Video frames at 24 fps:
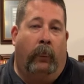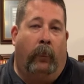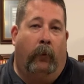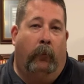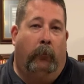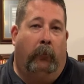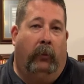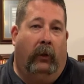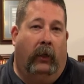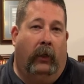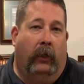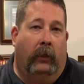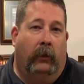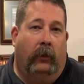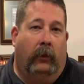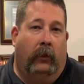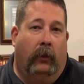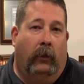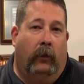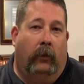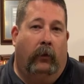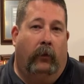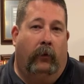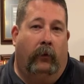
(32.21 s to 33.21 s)
But
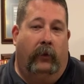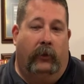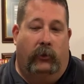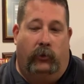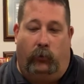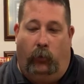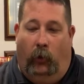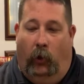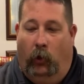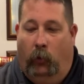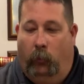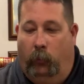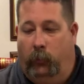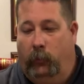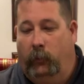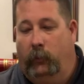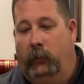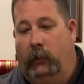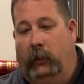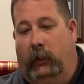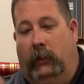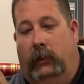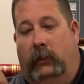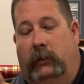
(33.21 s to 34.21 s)
this rope
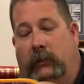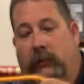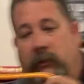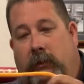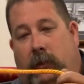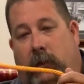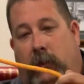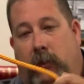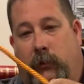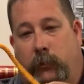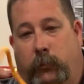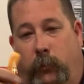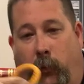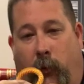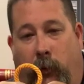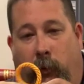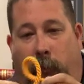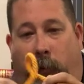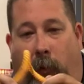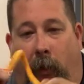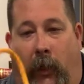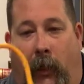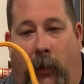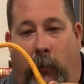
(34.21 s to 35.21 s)
is
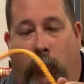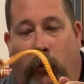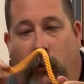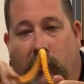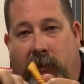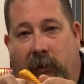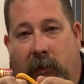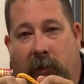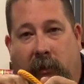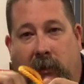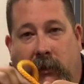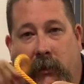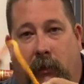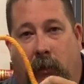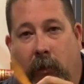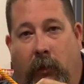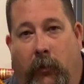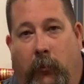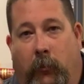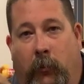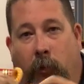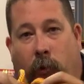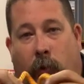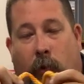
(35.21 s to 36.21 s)
pretty pliable. It's easy
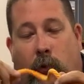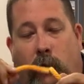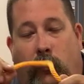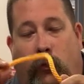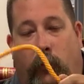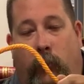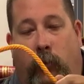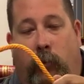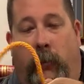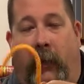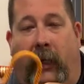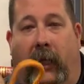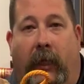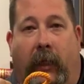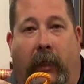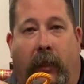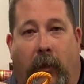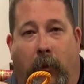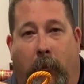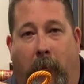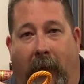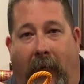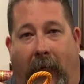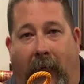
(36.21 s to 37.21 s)
to maneuver and pack in
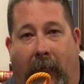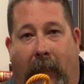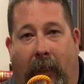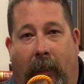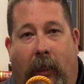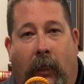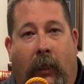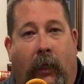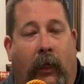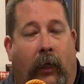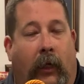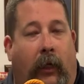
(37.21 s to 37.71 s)
the bag.